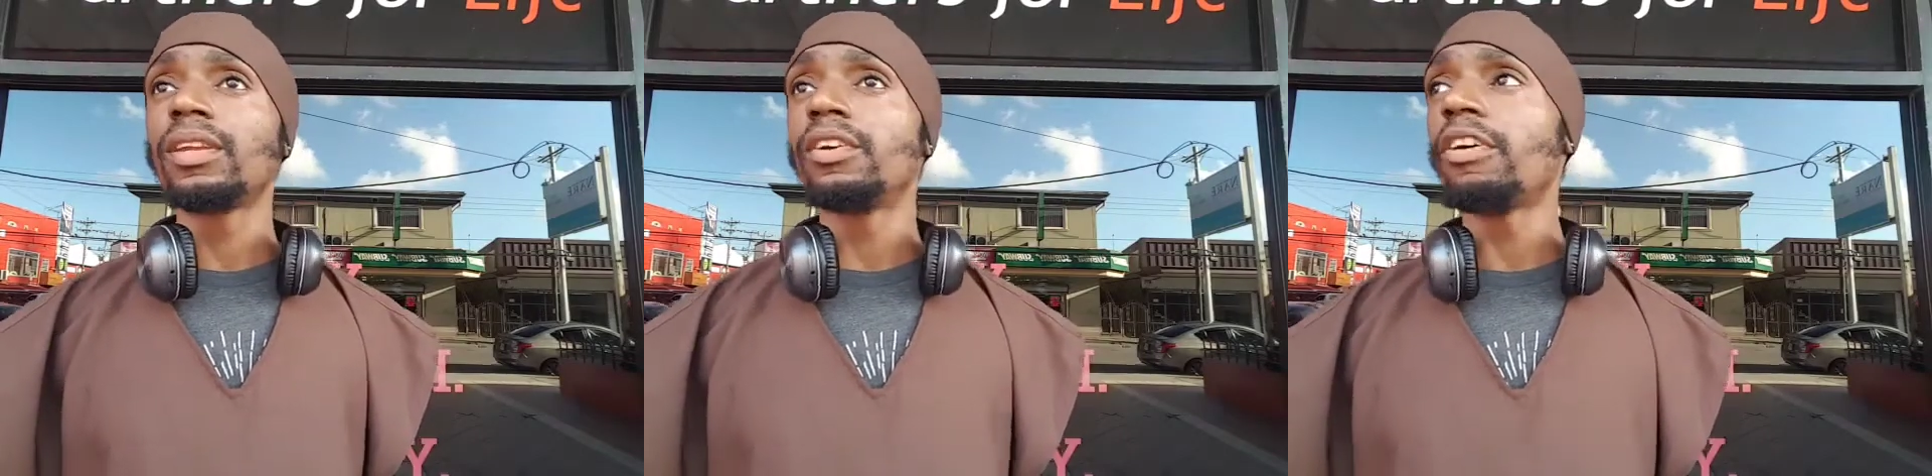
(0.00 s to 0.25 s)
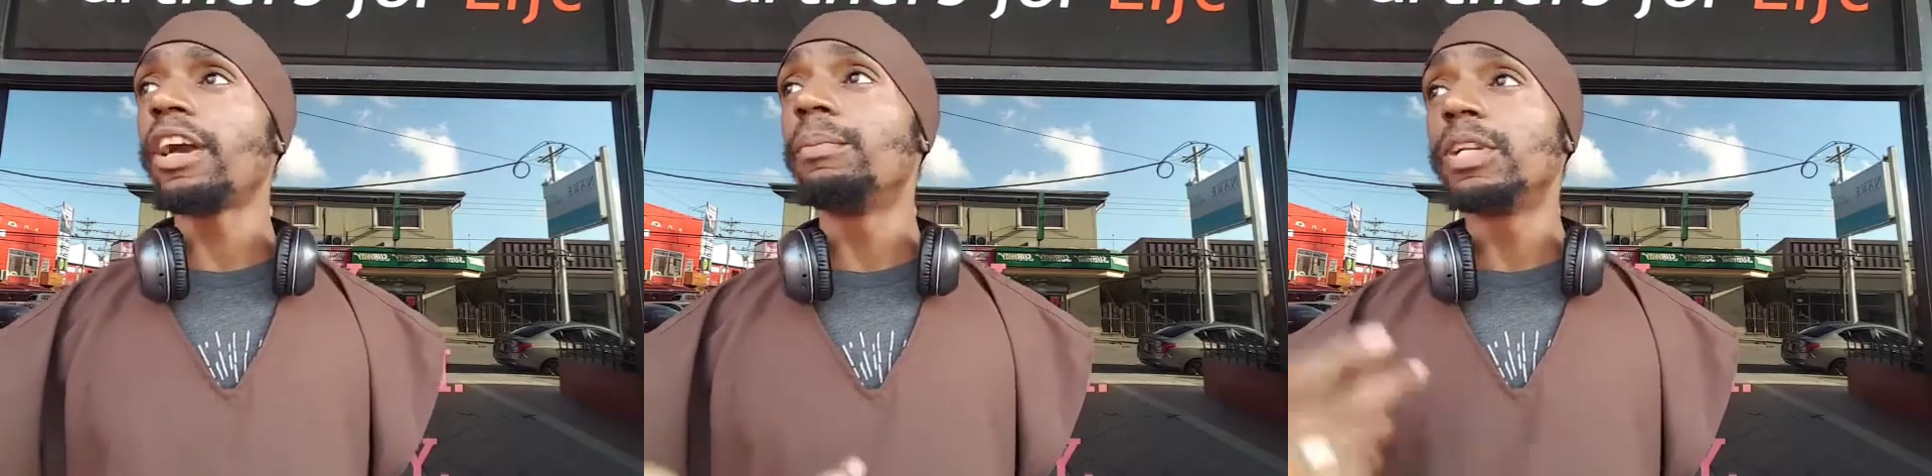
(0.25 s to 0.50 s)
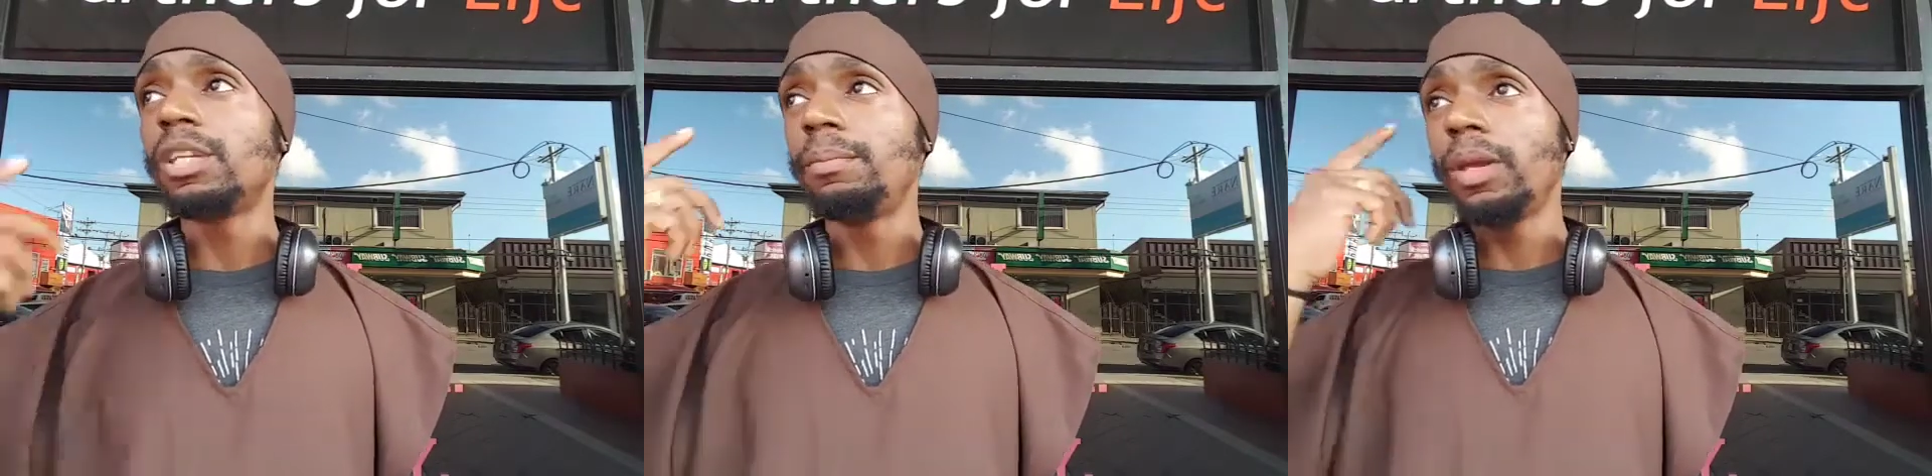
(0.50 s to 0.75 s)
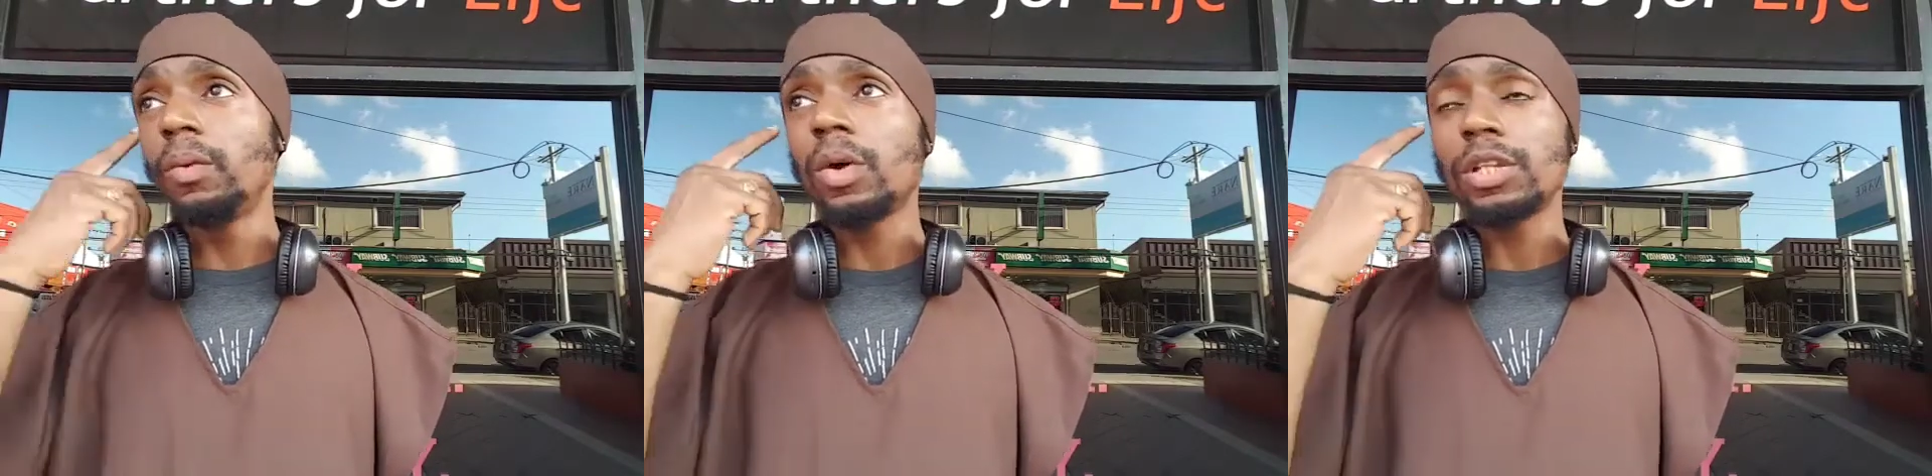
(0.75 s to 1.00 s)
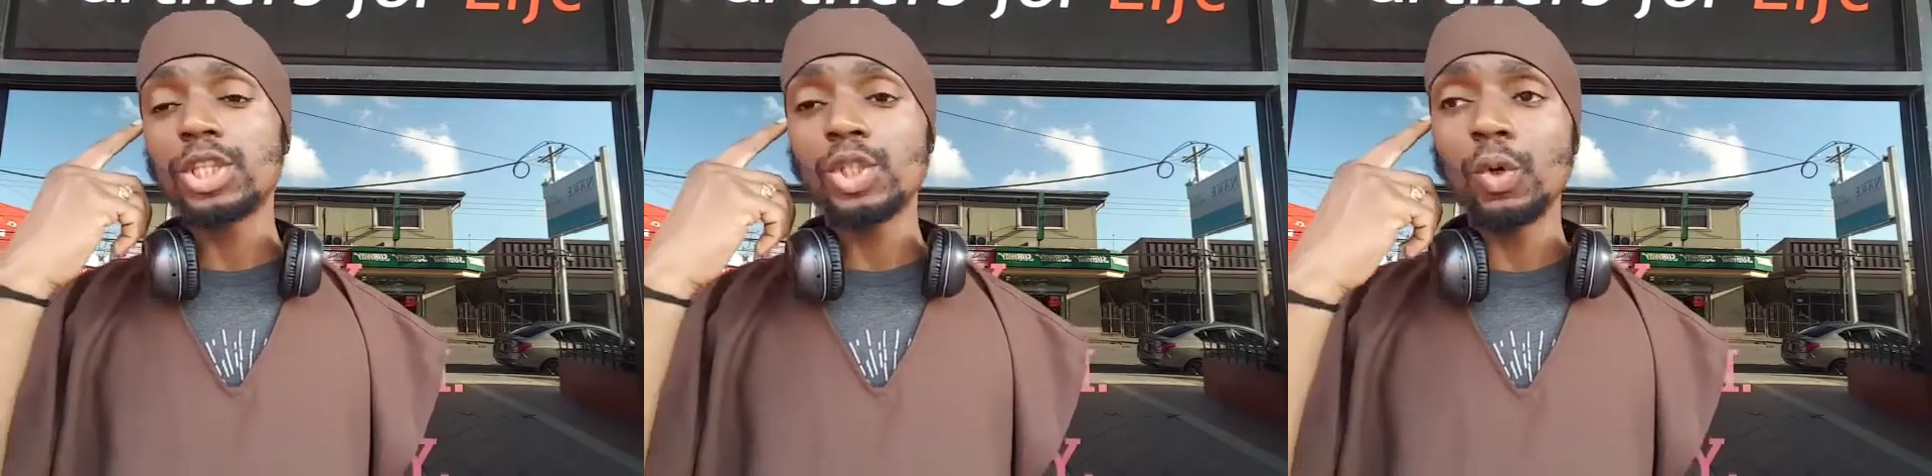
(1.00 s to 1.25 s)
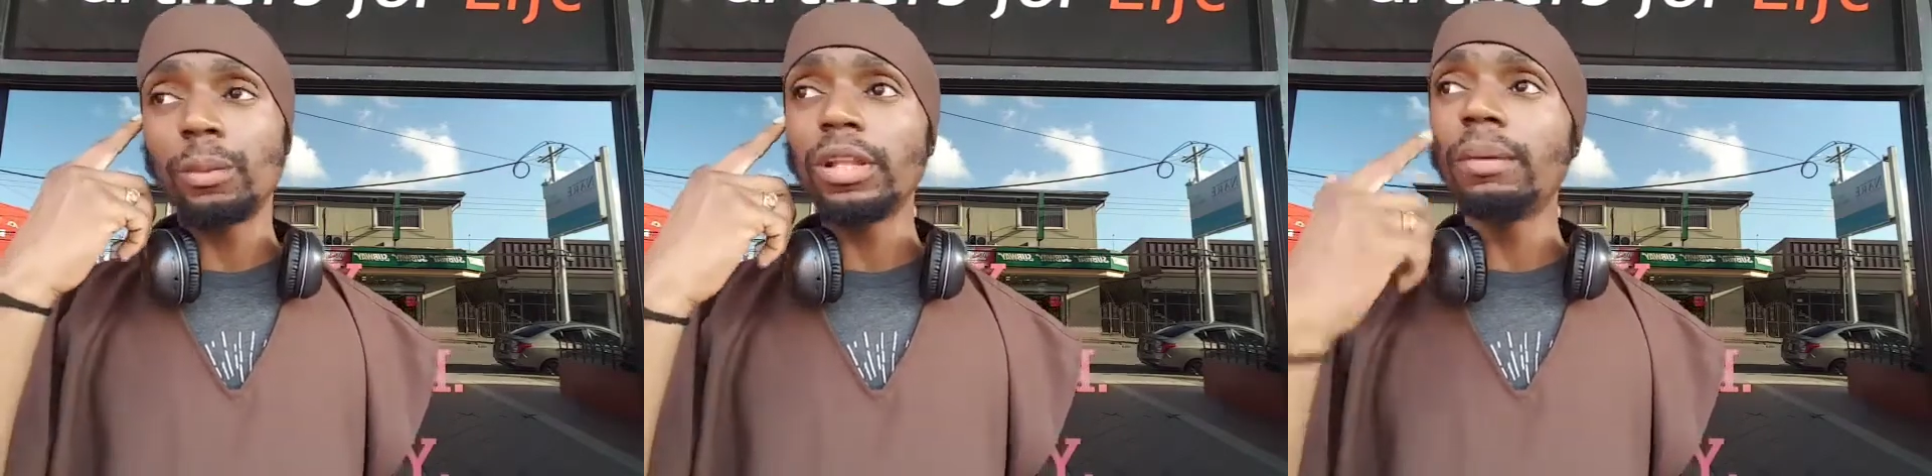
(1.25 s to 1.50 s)
Right? But to be what?
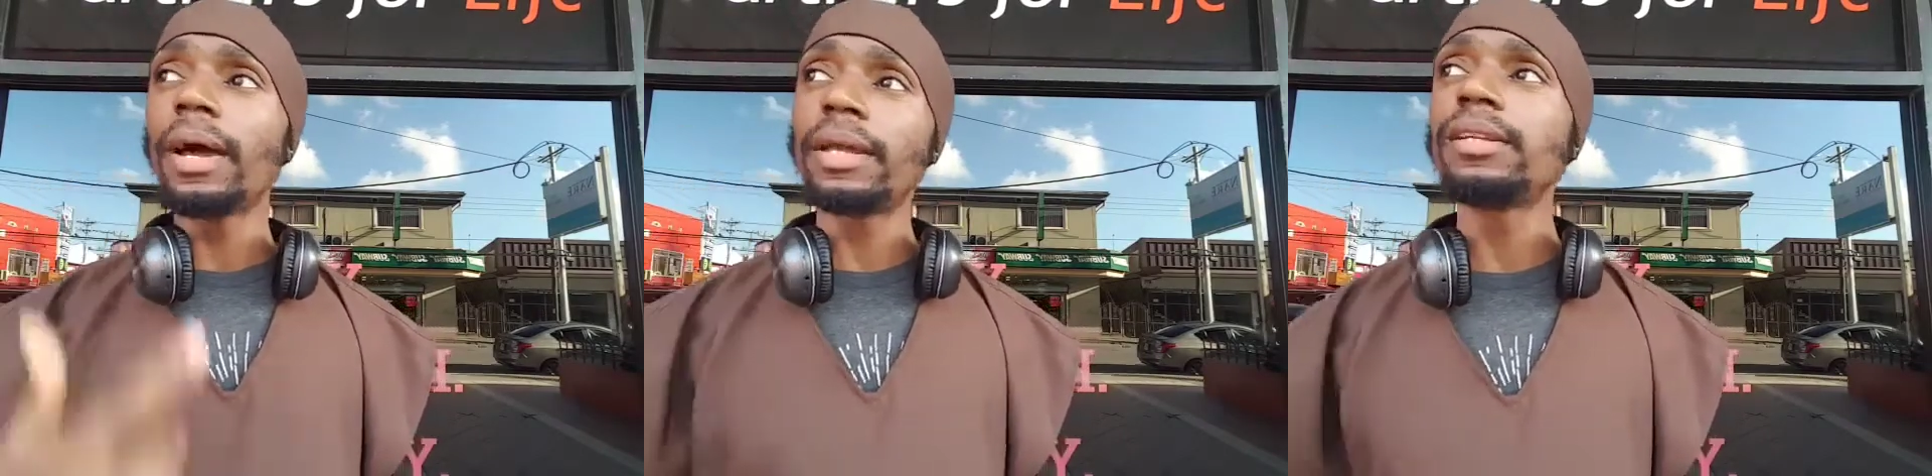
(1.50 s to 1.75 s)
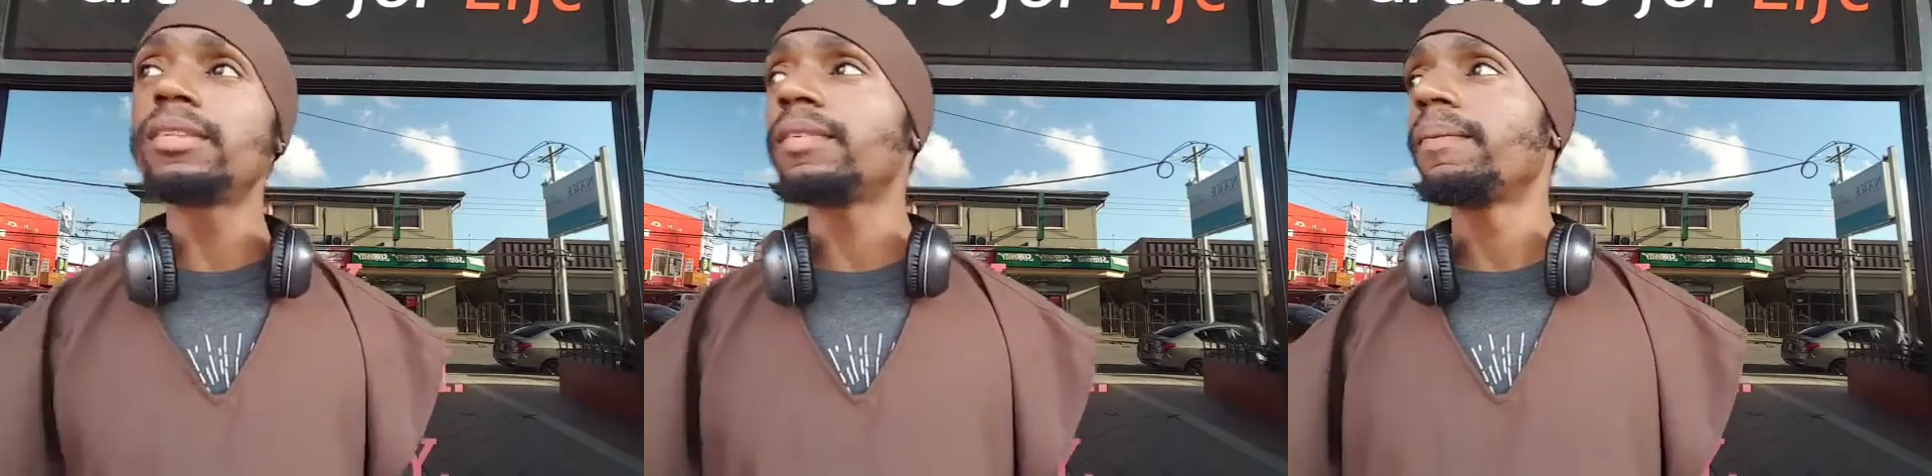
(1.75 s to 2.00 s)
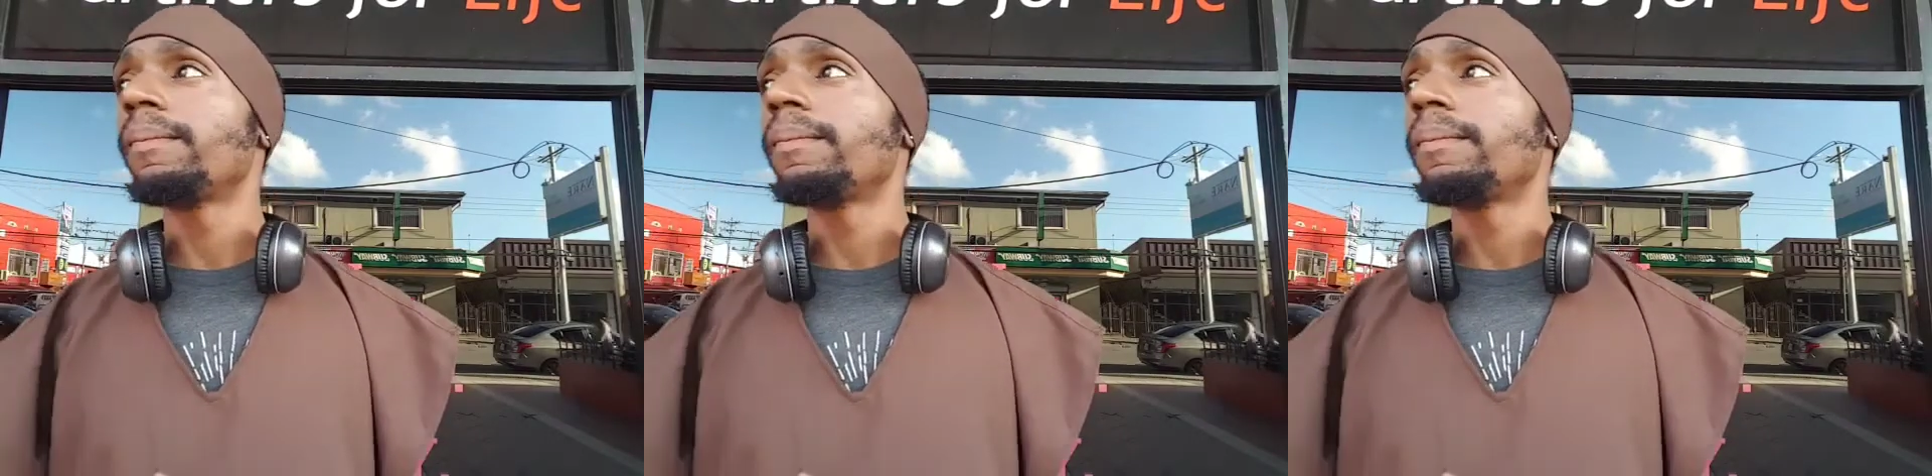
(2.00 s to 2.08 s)
Soberly minded.